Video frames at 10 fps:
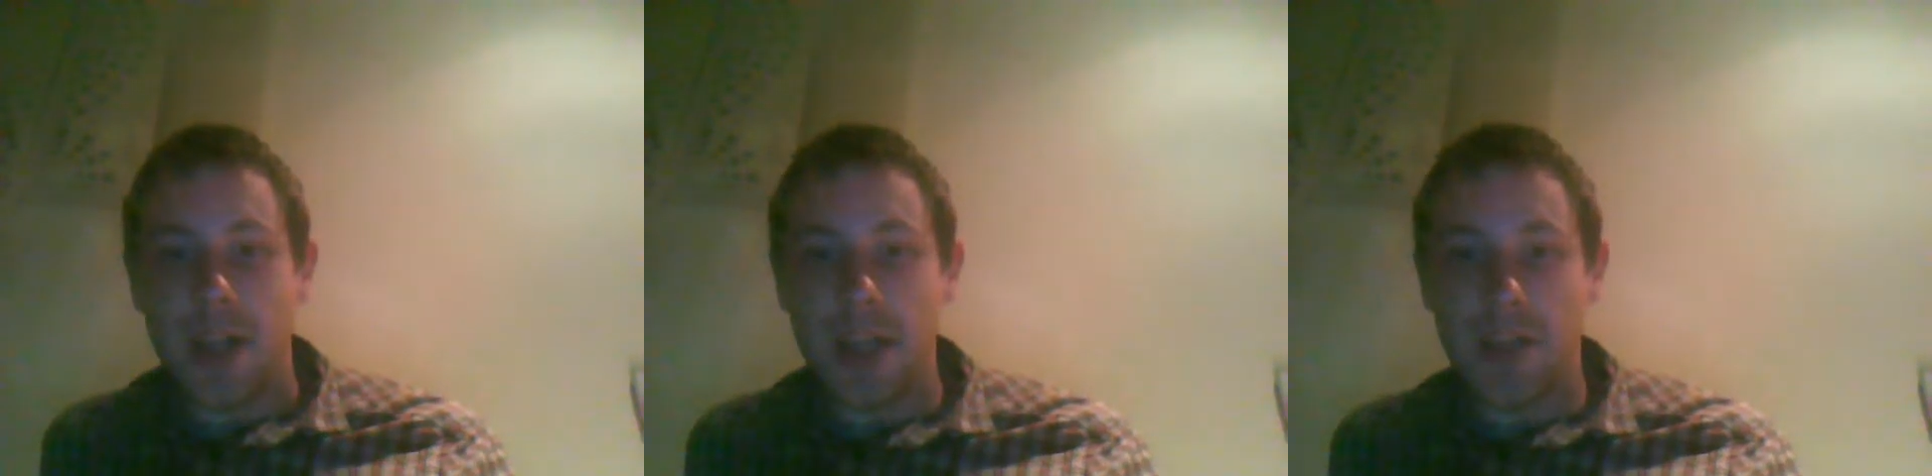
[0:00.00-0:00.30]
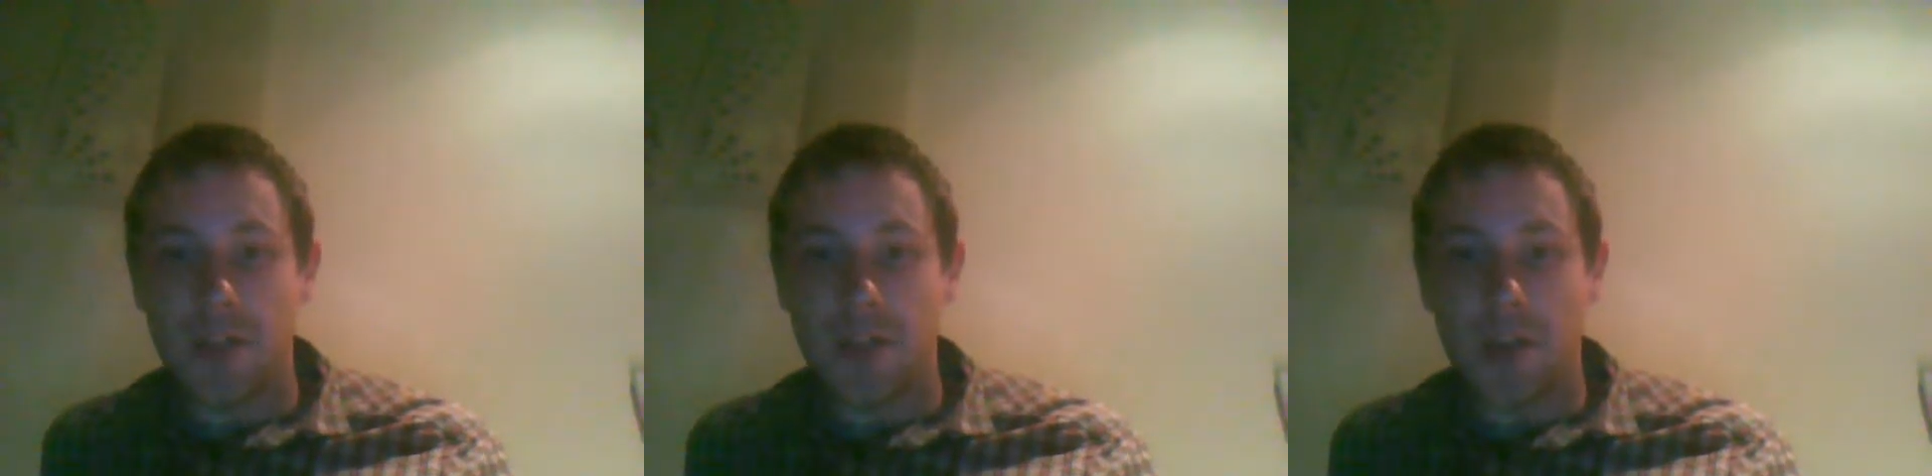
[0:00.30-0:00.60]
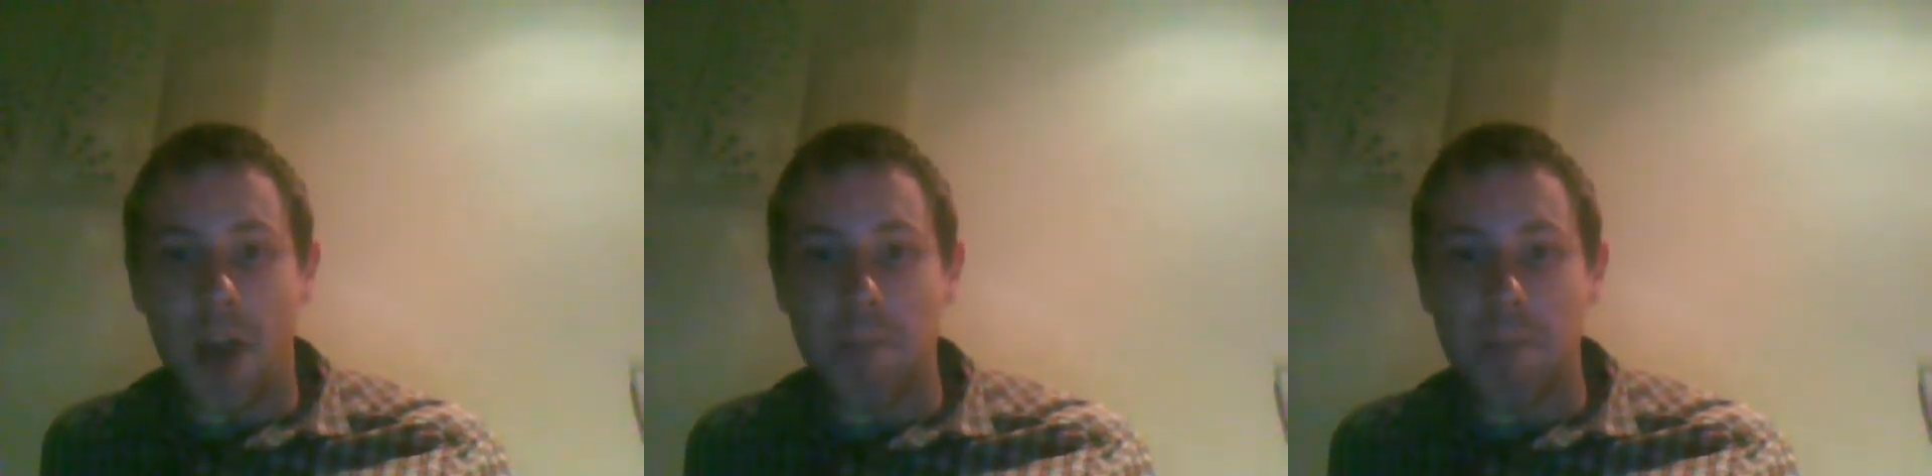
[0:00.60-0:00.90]

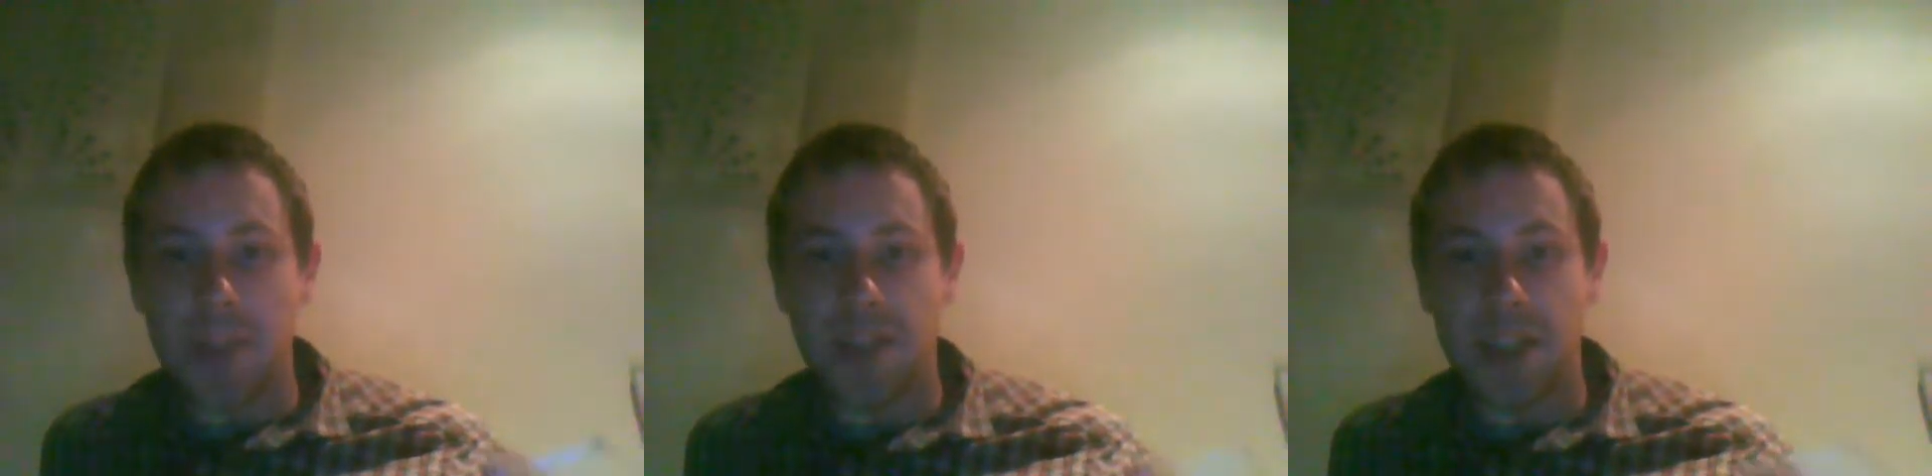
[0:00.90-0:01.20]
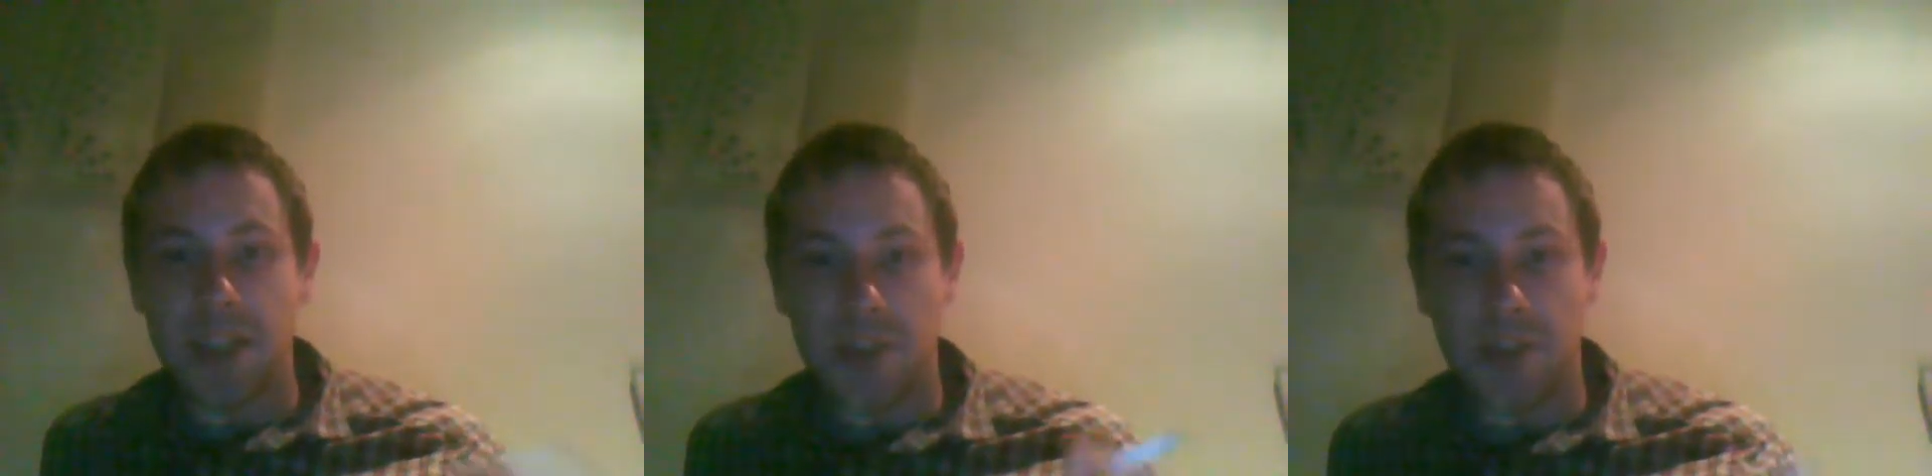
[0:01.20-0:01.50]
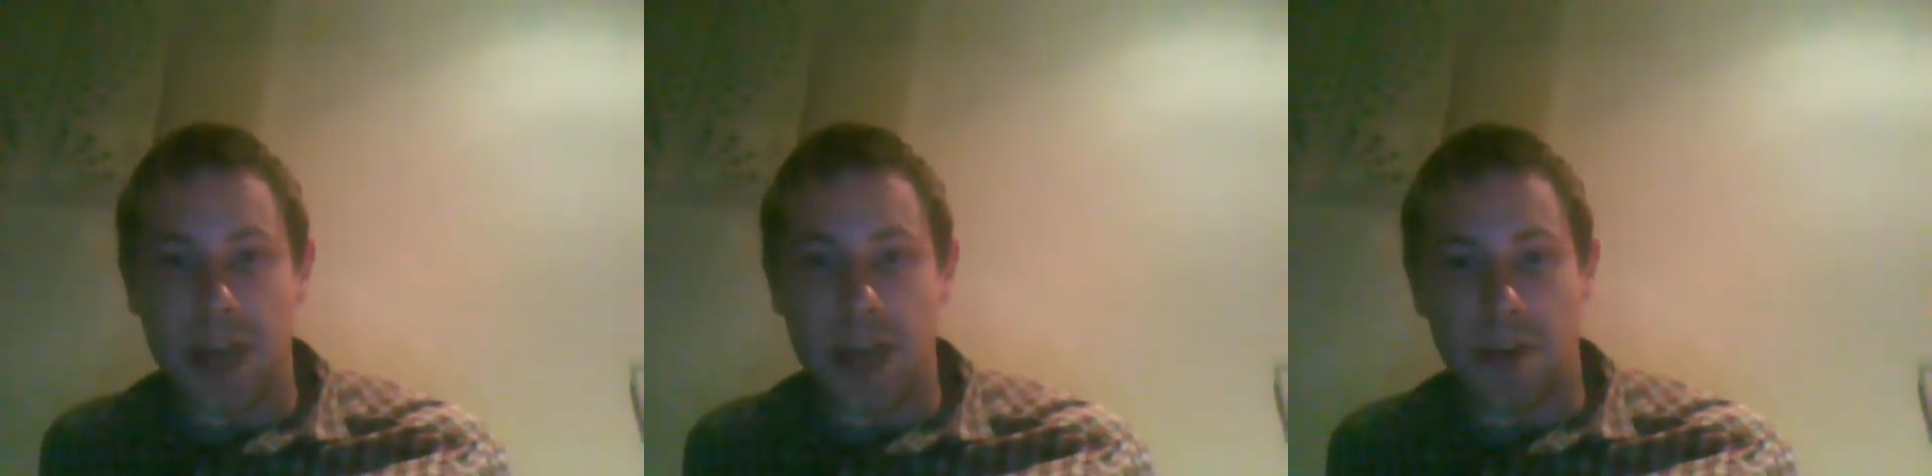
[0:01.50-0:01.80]
It's a missing
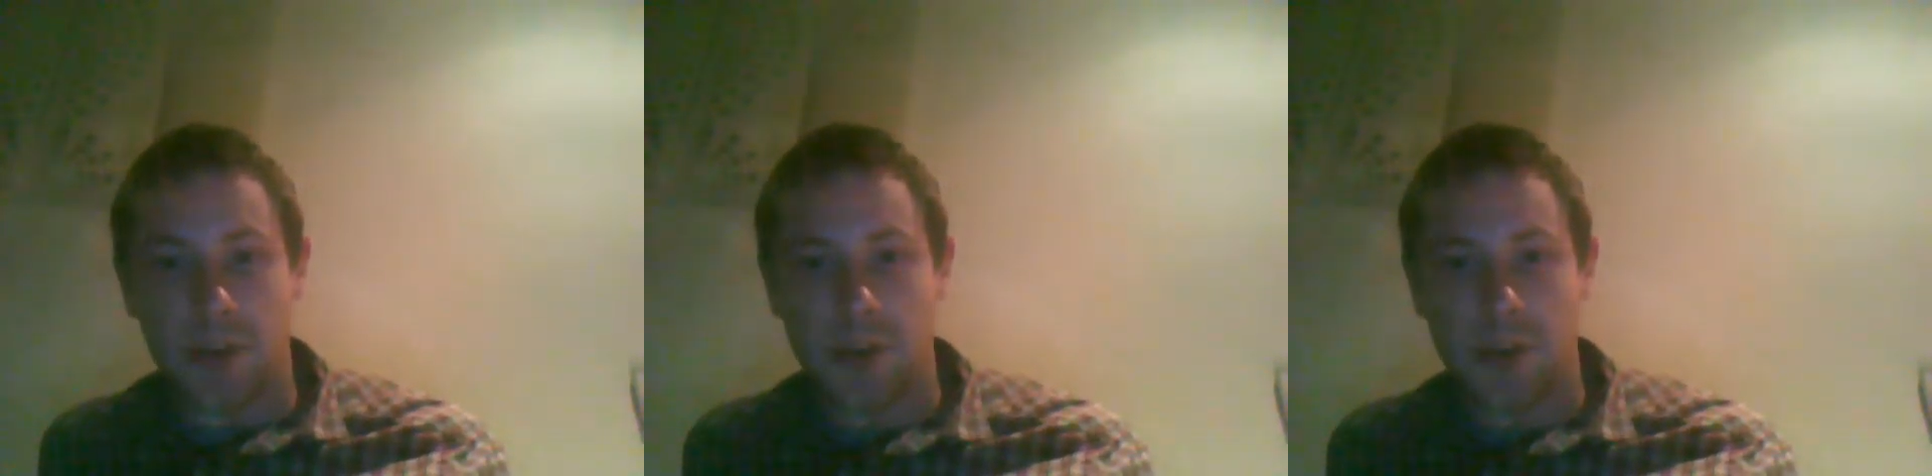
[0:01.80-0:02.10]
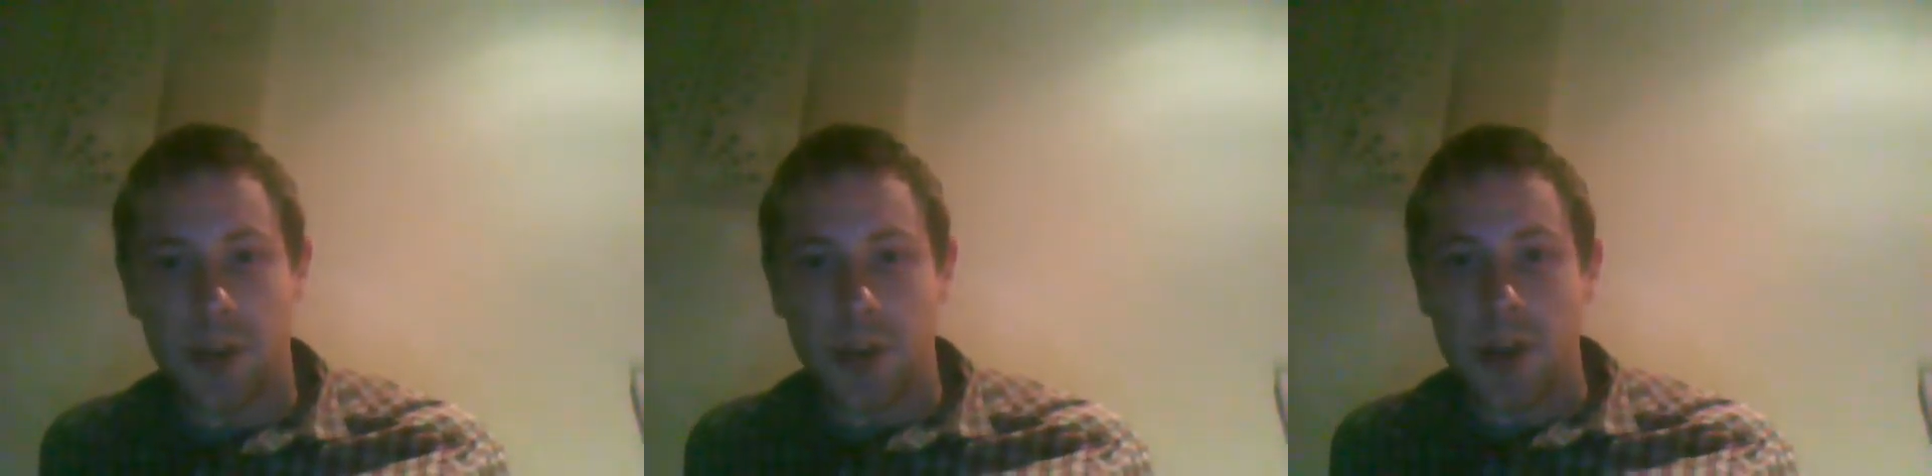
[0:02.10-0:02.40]
sense.